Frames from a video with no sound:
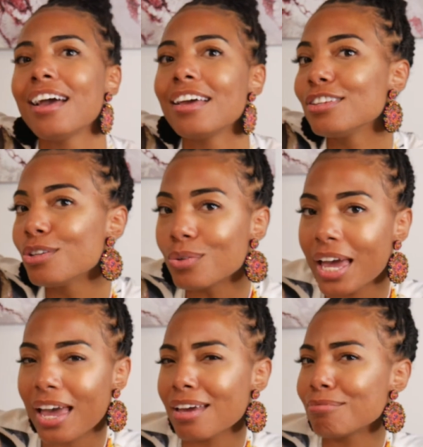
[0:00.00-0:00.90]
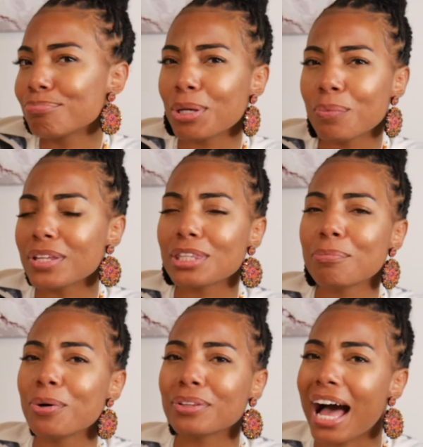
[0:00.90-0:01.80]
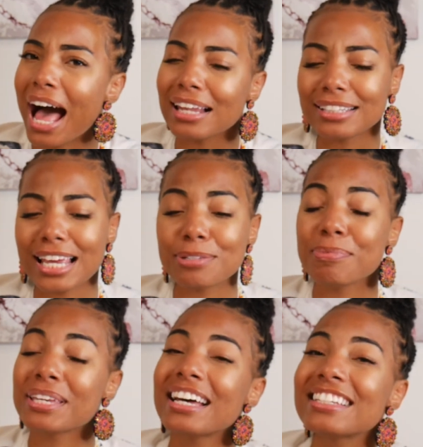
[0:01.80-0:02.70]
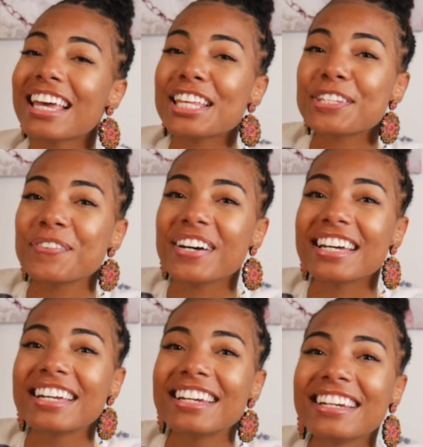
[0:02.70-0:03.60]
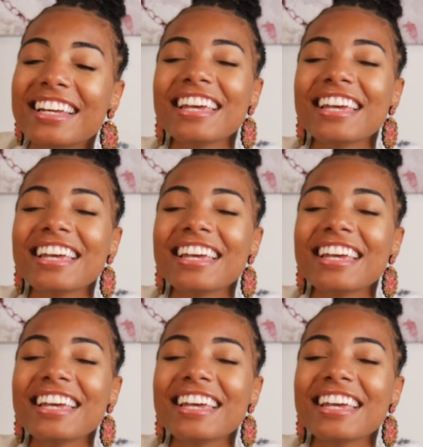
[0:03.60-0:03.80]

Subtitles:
you can't be with him on the holidays because guess what?